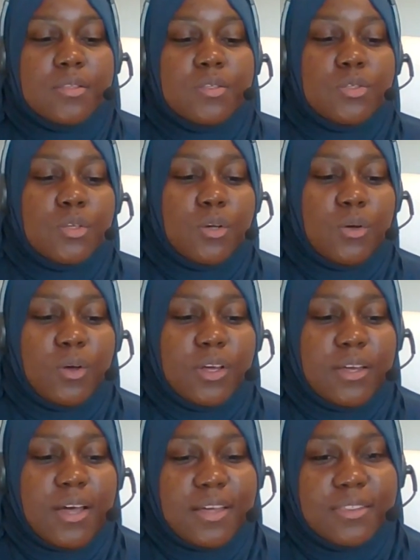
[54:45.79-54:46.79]
And so
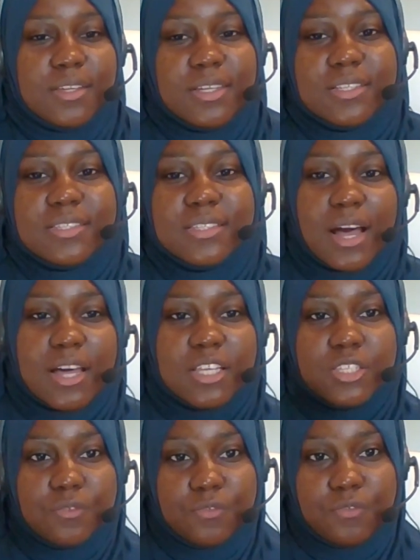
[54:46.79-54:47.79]
uh, I think it
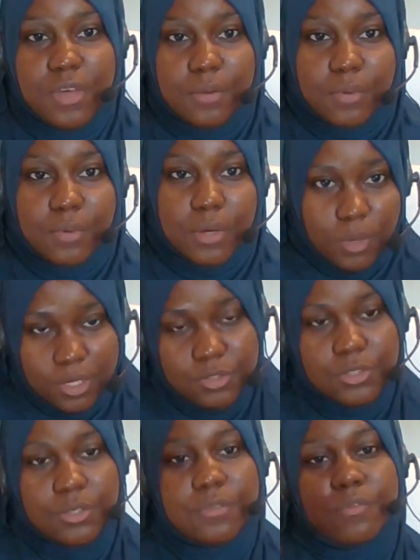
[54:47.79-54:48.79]
ties very
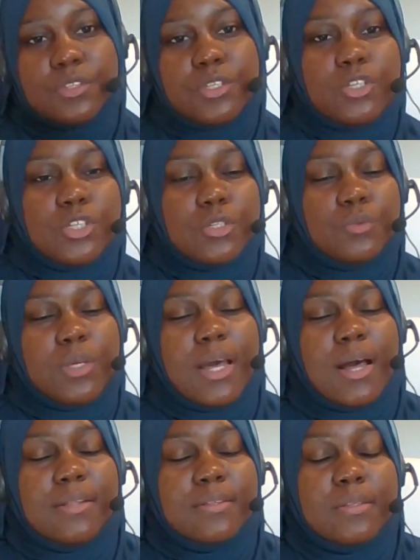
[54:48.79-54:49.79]
well to the conversation
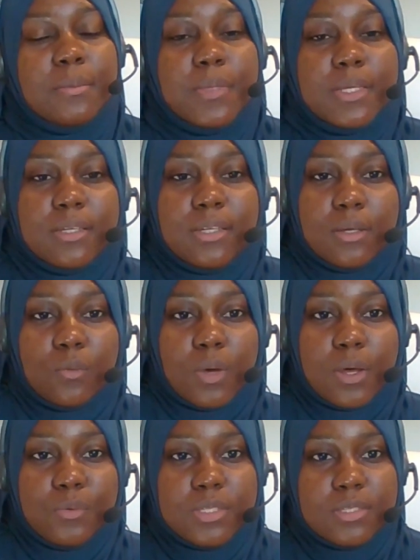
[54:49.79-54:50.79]
we had in the
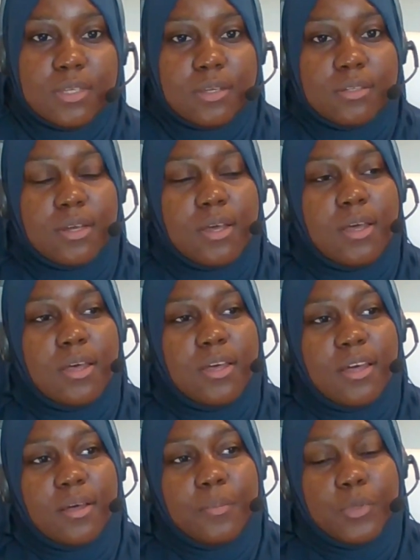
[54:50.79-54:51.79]
beginning, where we said
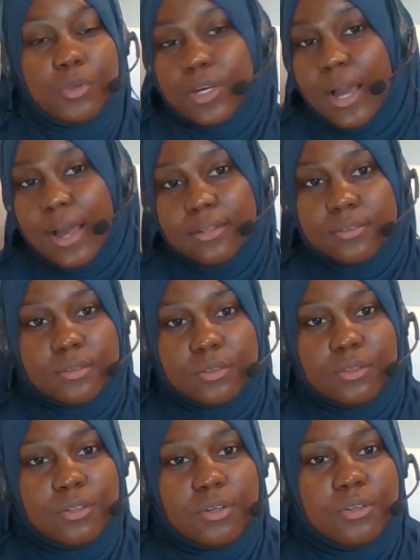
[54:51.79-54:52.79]
uh, you can,
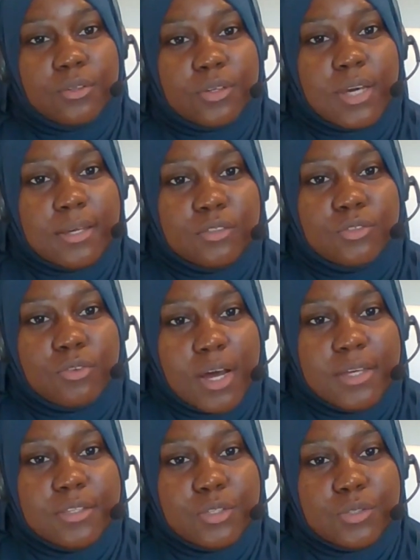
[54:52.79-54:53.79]
you know, you can
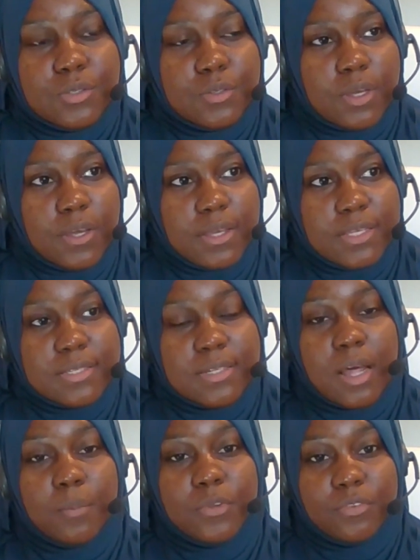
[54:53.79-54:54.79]
try to uh,
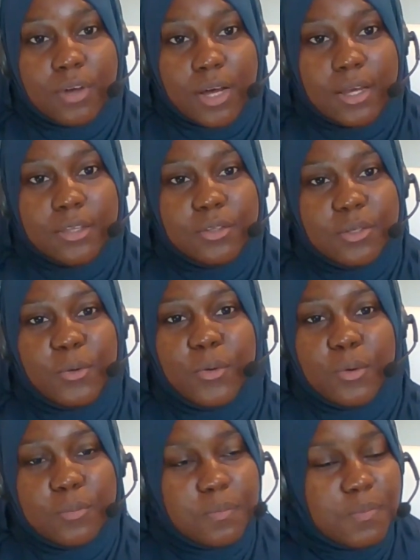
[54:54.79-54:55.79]
Islamify, you
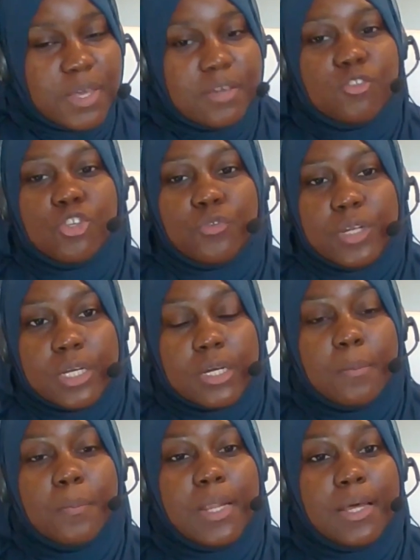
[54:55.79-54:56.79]
know, make
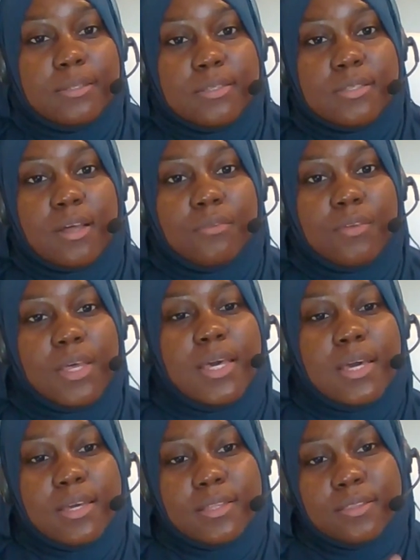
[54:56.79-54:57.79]
Sharia compliant stuff
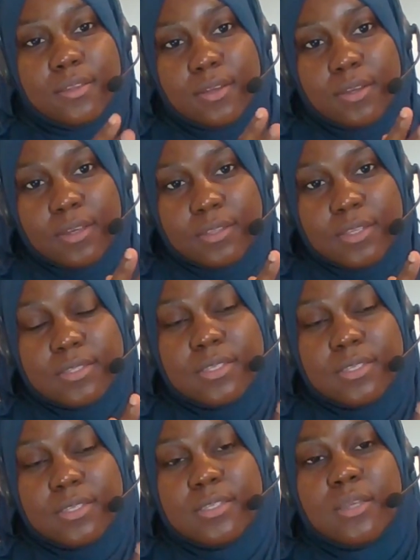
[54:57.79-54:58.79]
in the in the
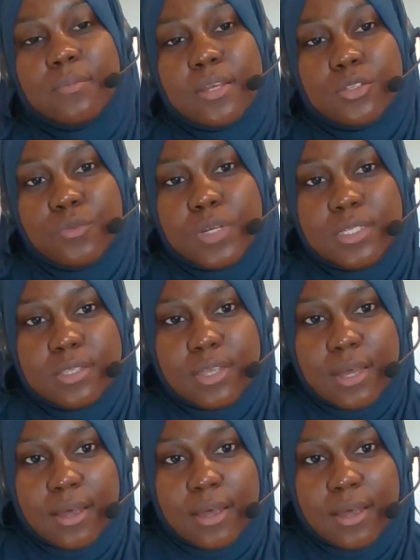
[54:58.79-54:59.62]
system that is already